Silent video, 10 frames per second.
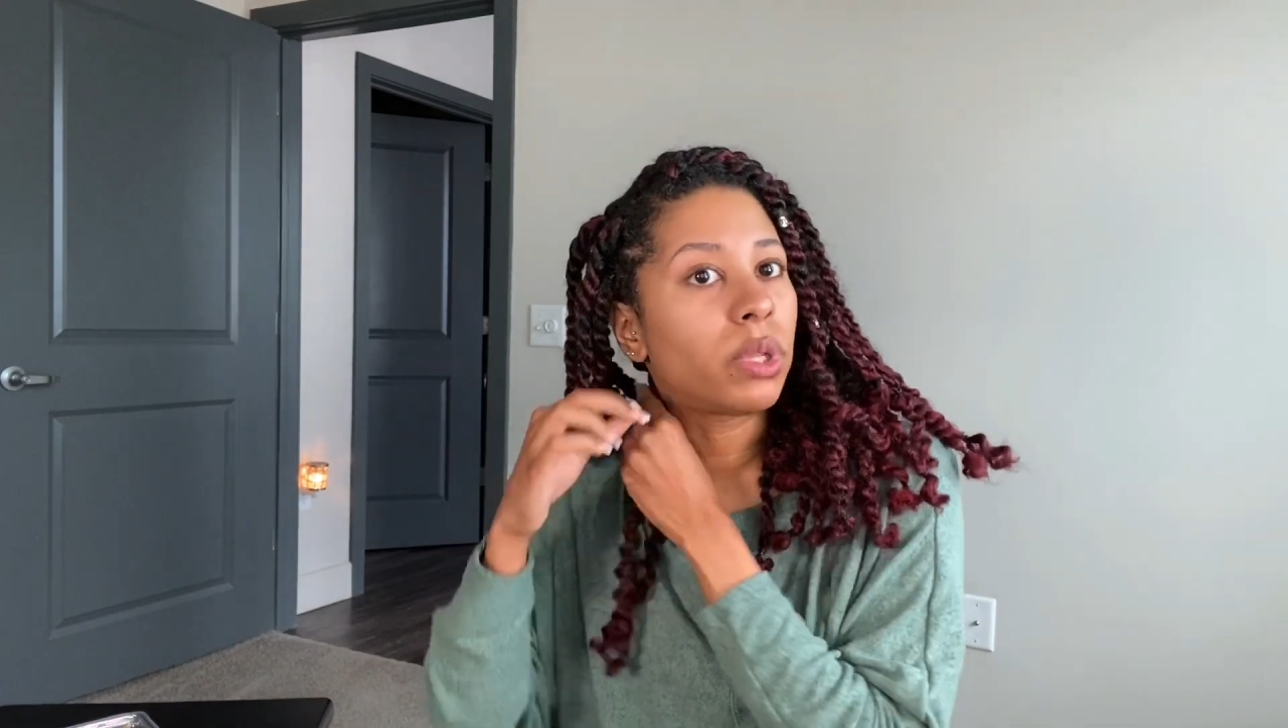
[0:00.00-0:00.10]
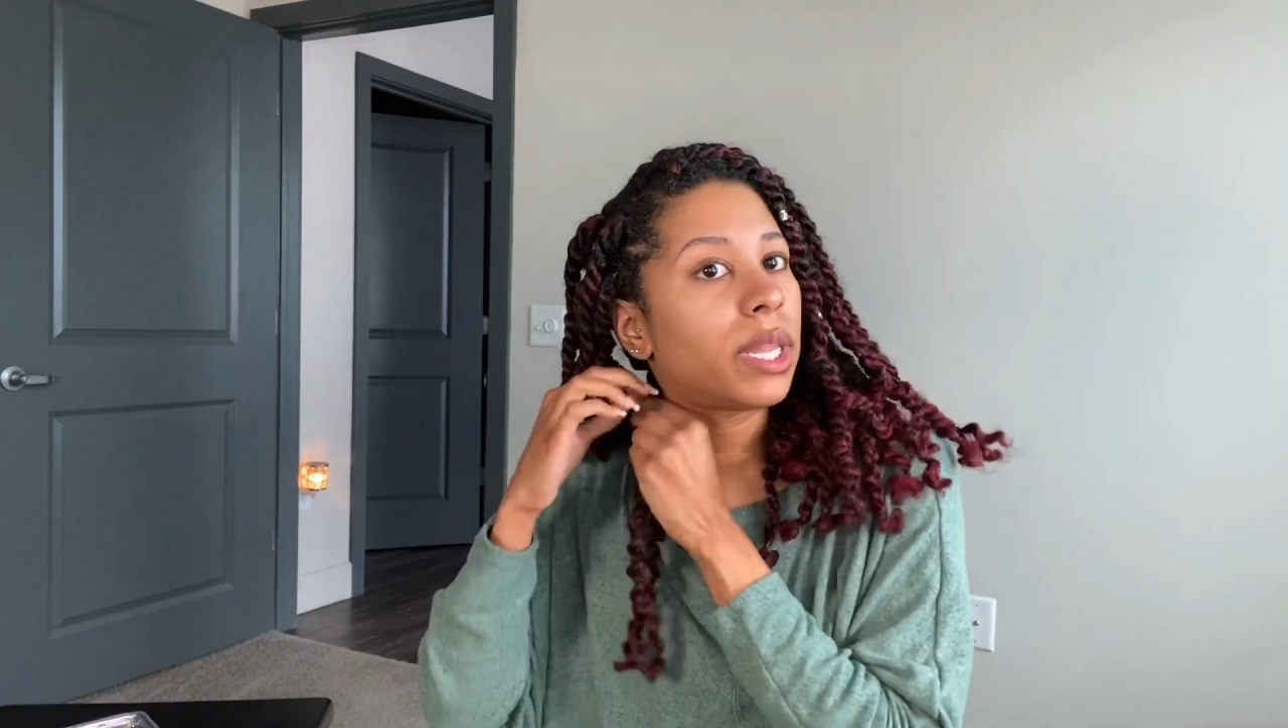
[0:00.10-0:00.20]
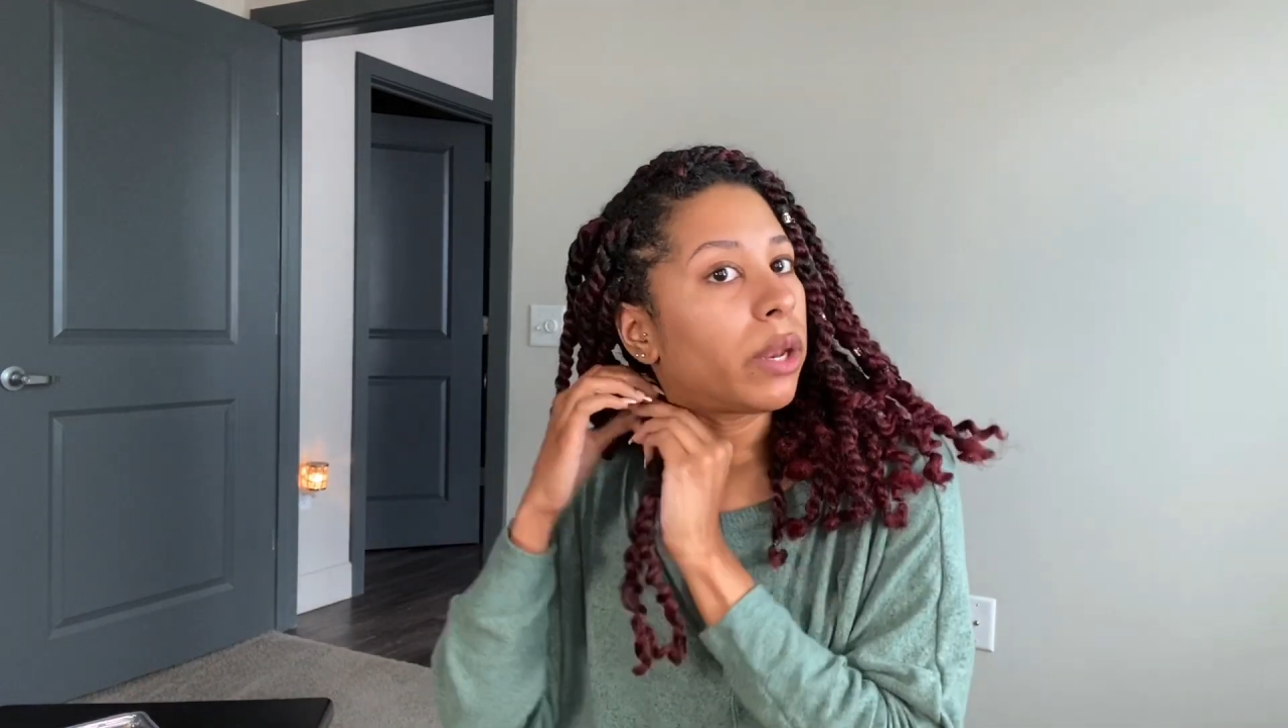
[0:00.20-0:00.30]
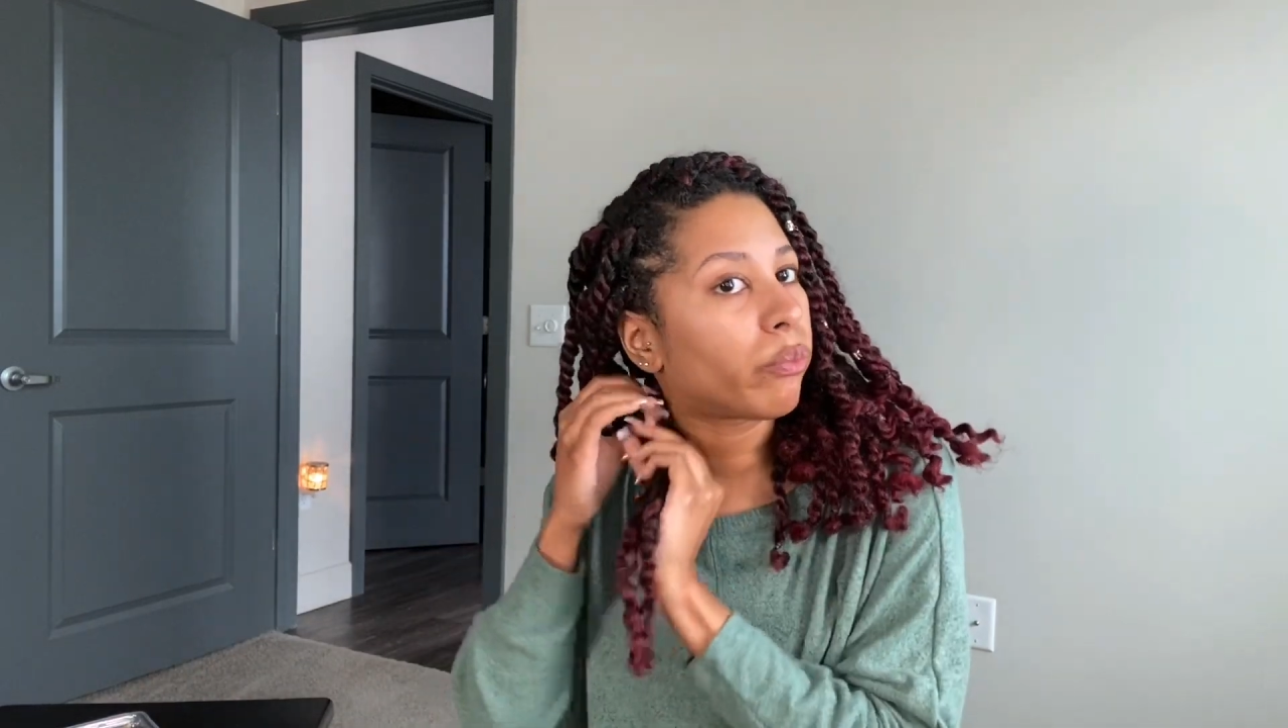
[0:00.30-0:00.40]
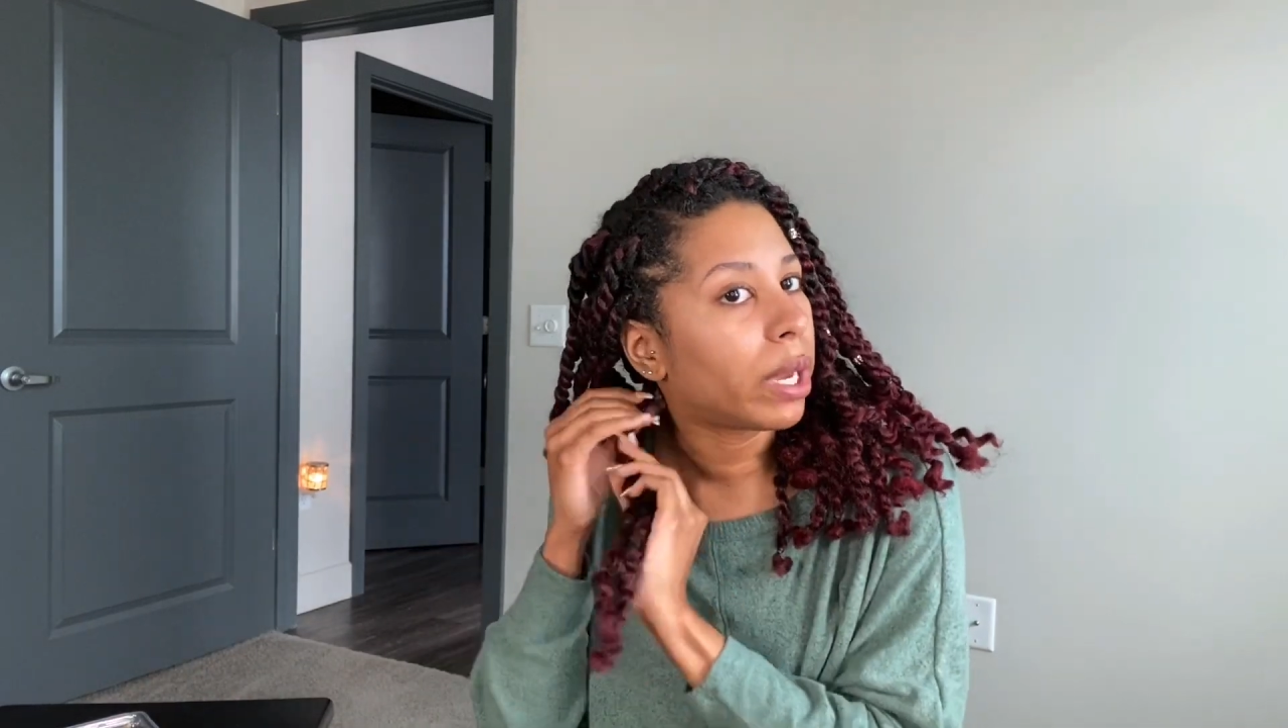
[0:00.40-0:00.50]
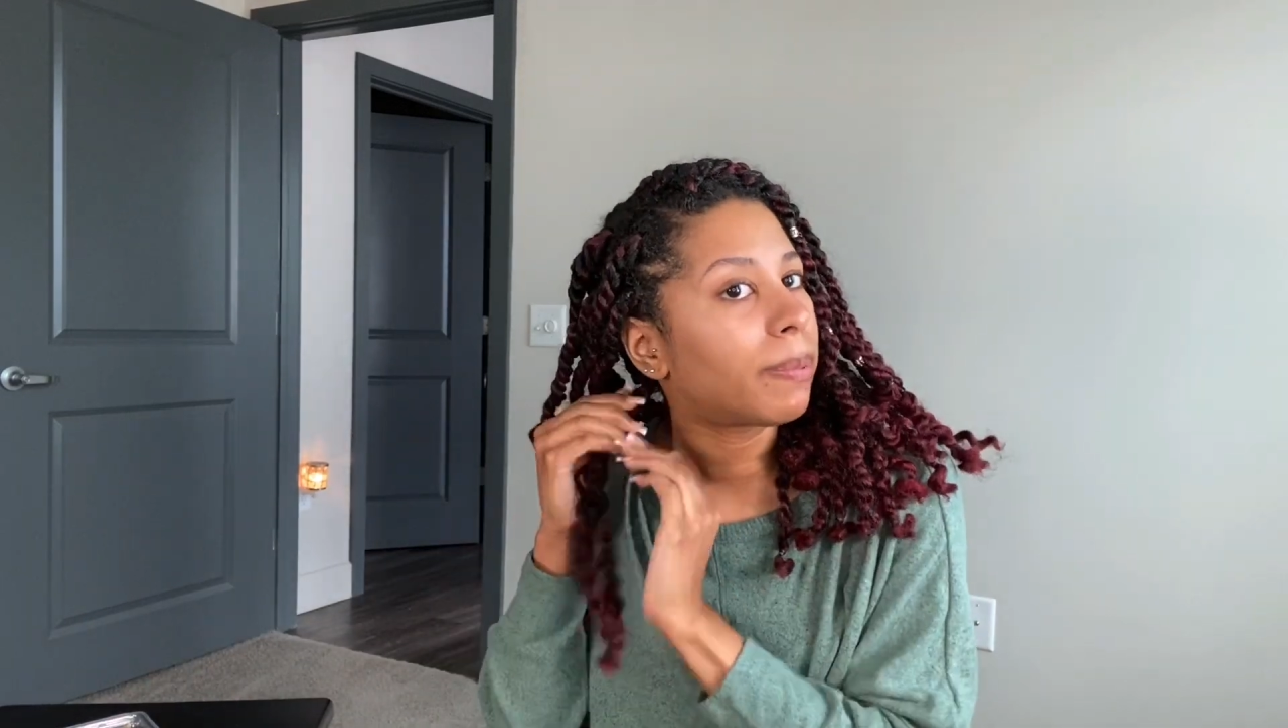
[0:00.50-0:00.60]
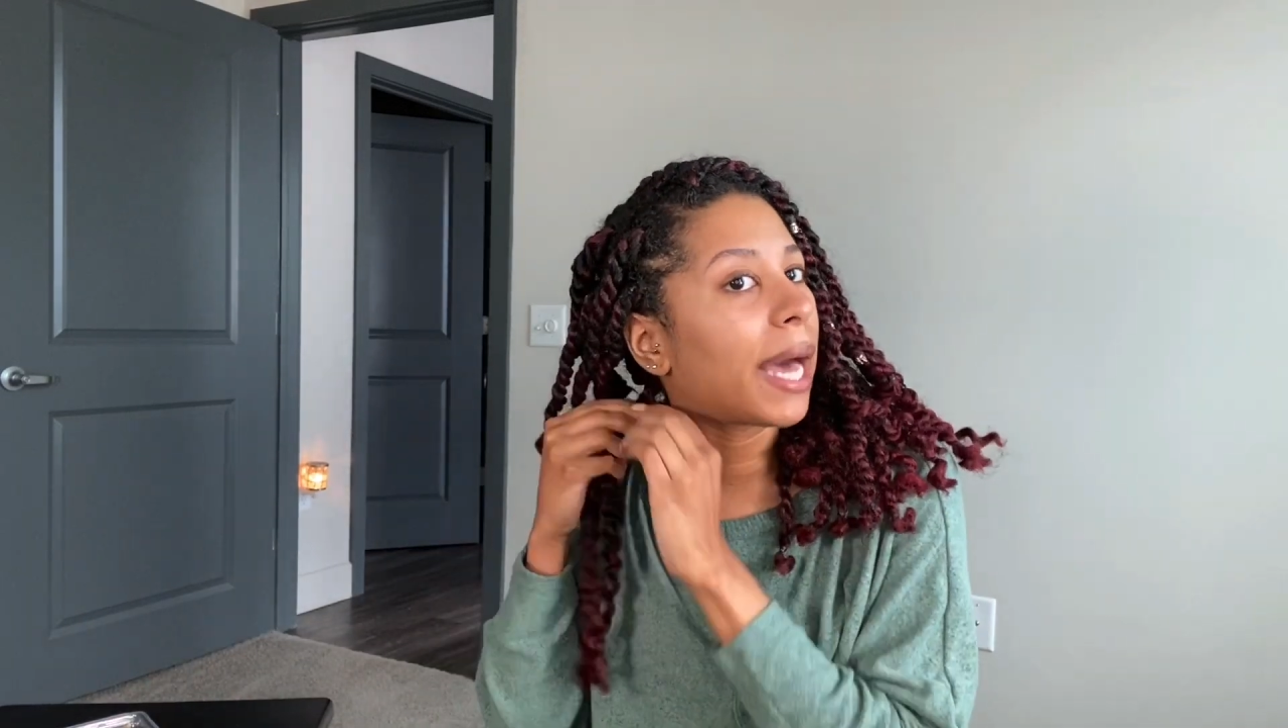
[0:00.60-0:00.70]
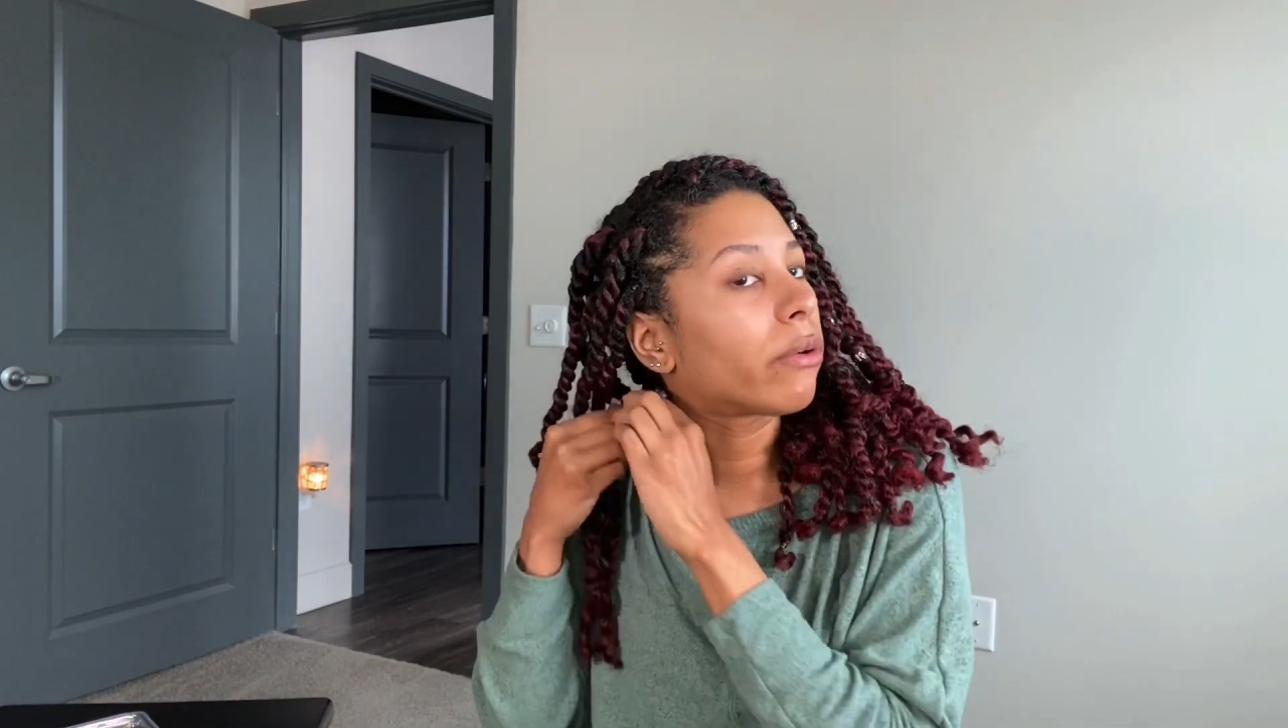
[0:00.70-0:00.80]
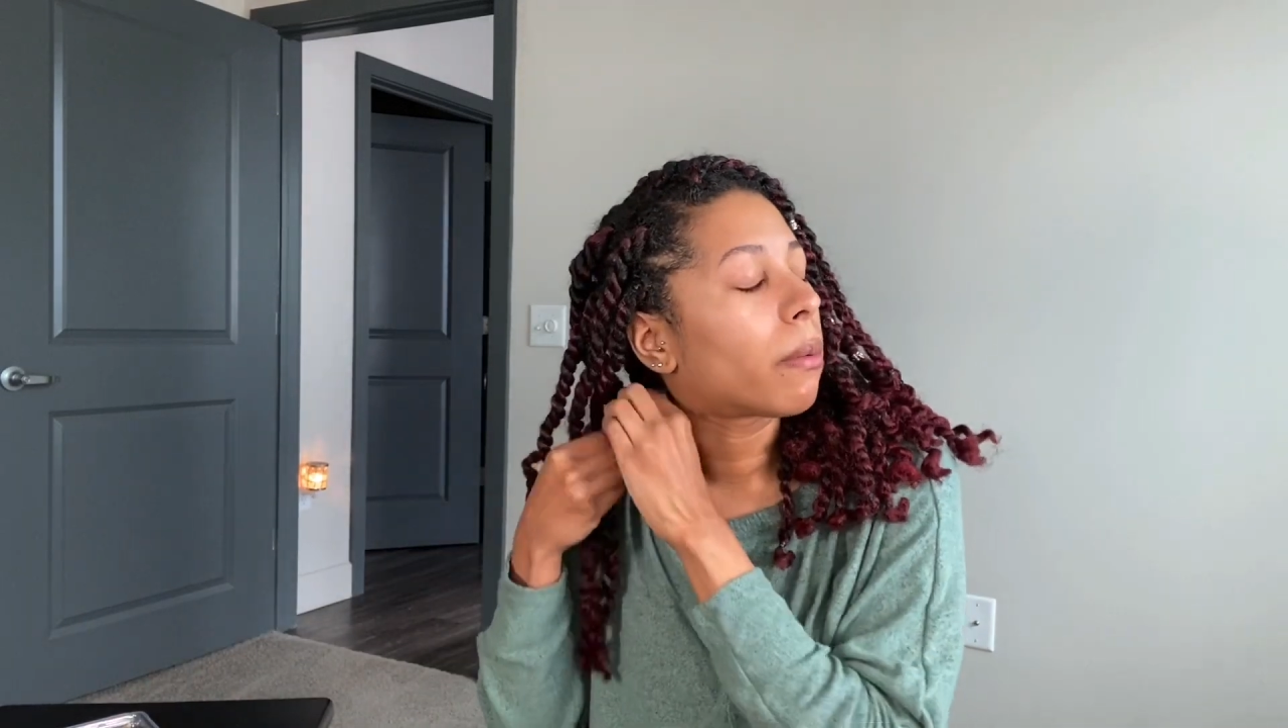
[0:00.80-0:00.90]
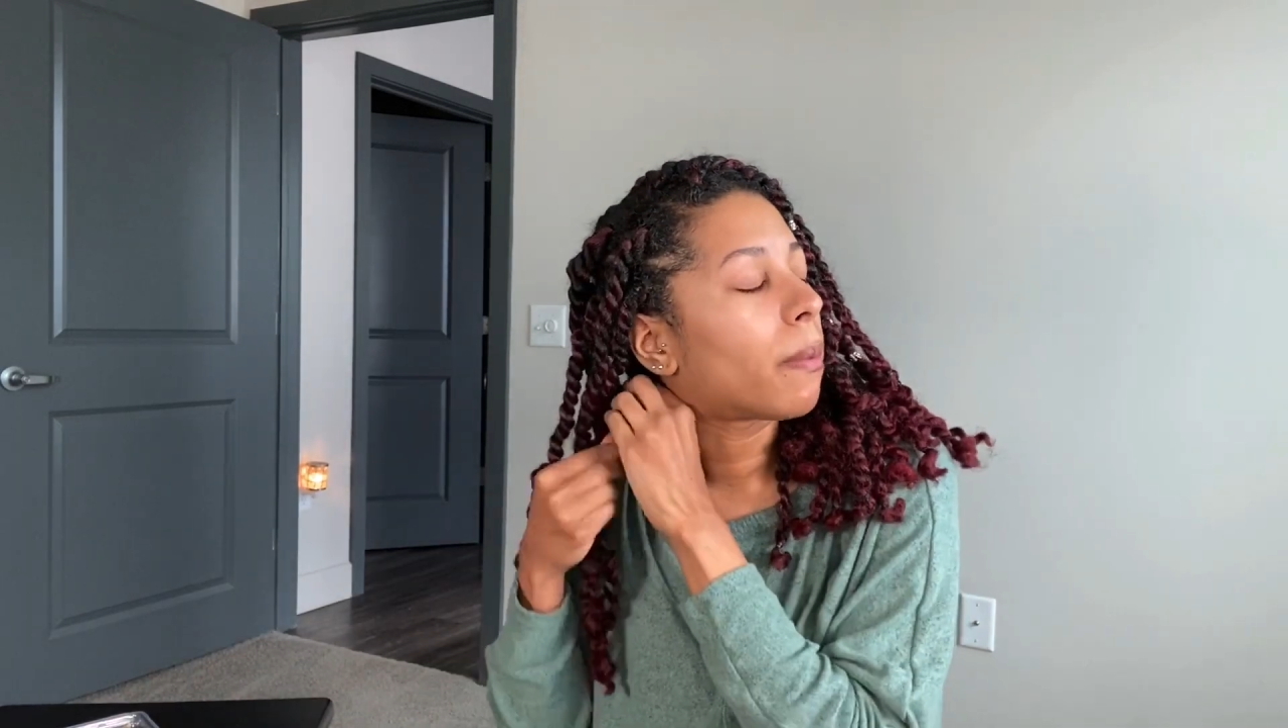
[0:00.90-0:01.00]
and then
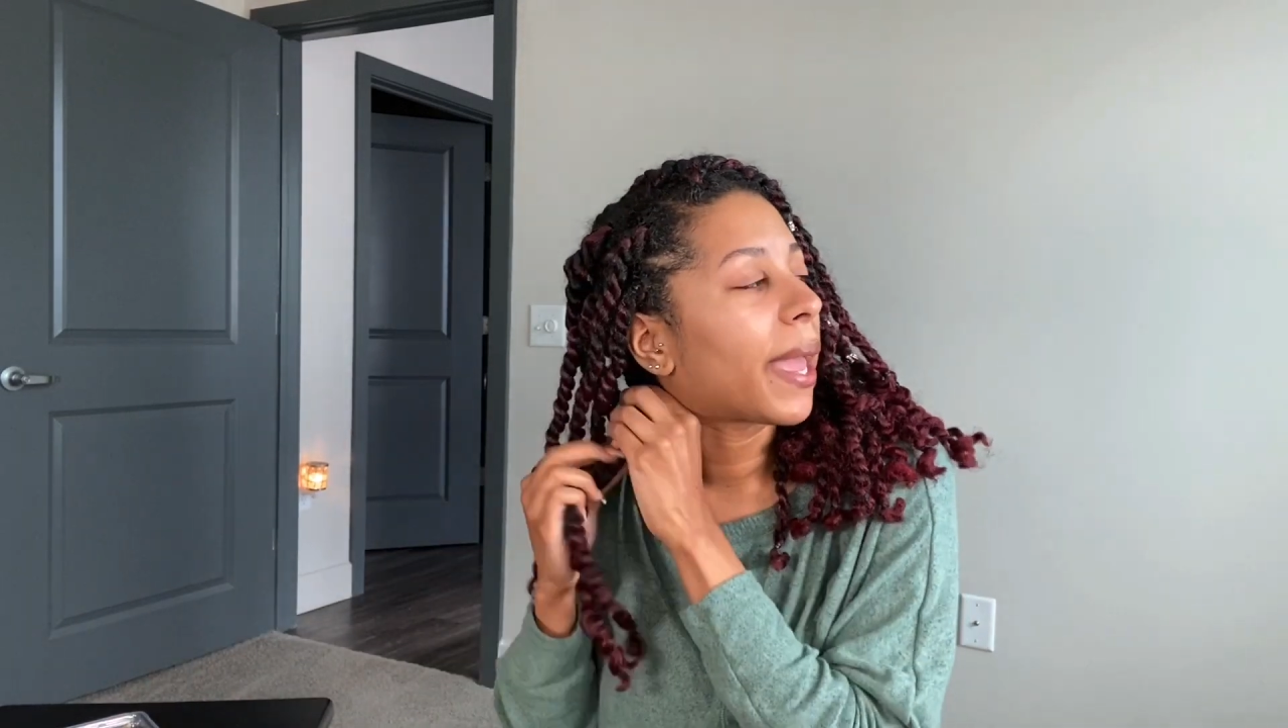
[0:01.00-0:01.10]
reapply the rubber